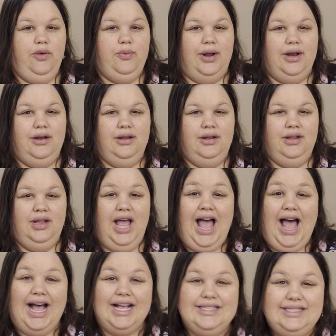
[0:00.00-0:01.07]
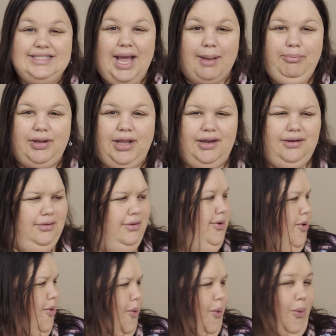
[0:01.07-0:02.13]
one. A zeppelin.
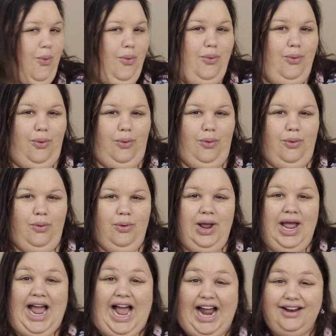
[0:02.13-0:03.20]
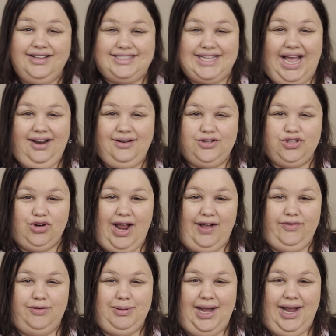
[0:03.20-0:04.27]
Ooh, how does that
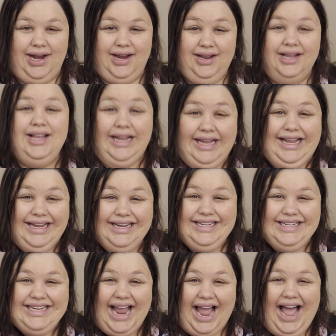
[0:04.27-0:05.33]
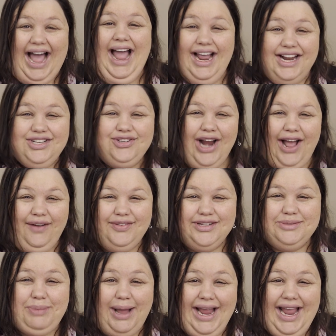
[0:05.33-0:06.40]
travel by? Yeah, it travels
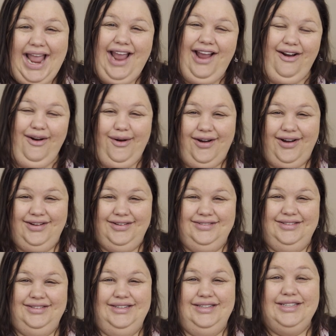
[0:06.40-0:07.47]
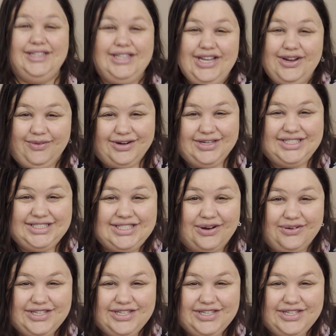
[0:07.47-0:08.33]
by air. You are so